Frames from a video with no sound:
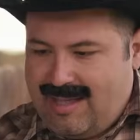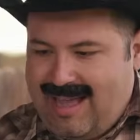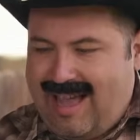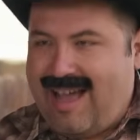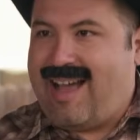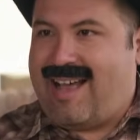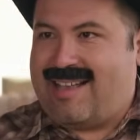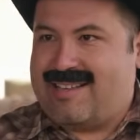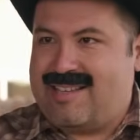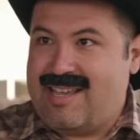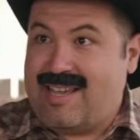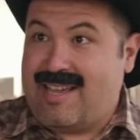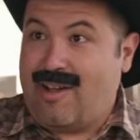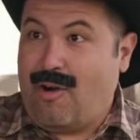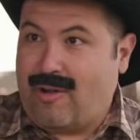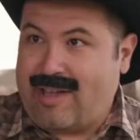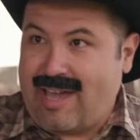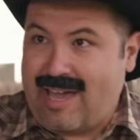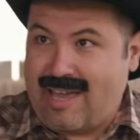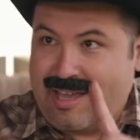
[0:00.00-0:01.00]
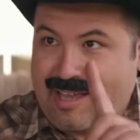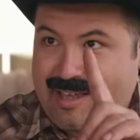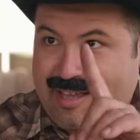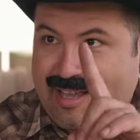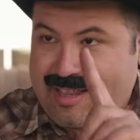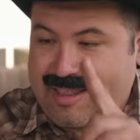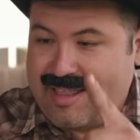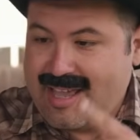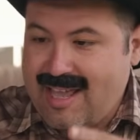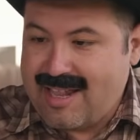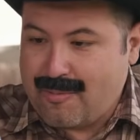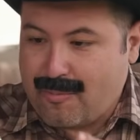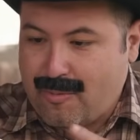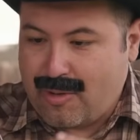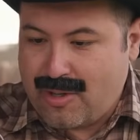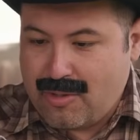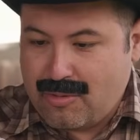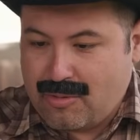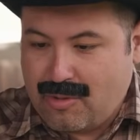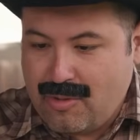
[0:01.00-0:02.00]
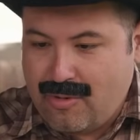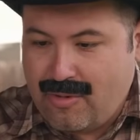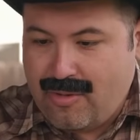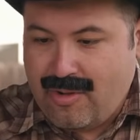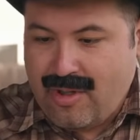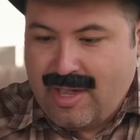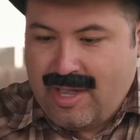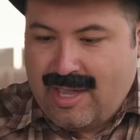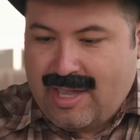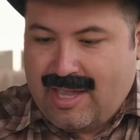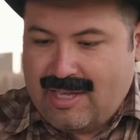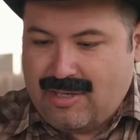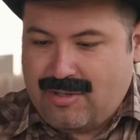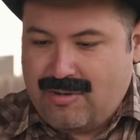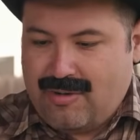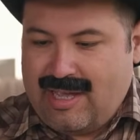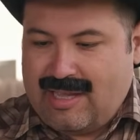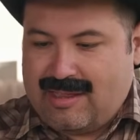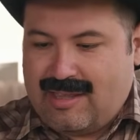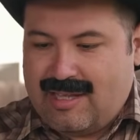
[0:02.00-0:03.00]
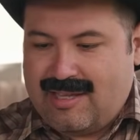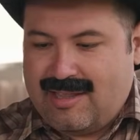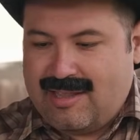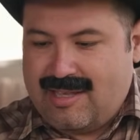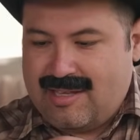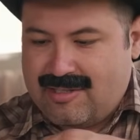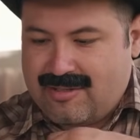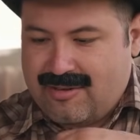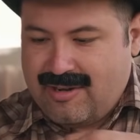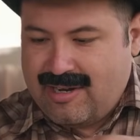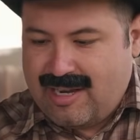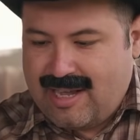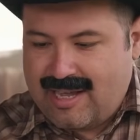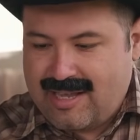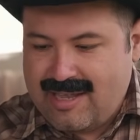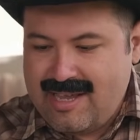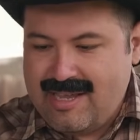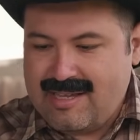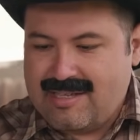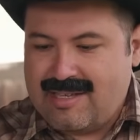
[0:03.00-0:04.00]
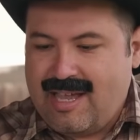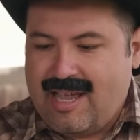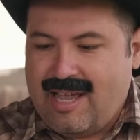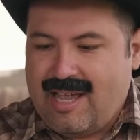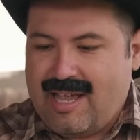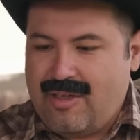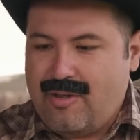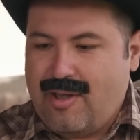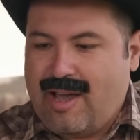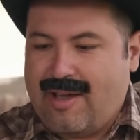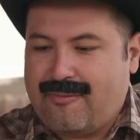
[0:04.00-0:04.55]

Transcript: Ah, sí, okay. And then what you do is you get the string like this, and you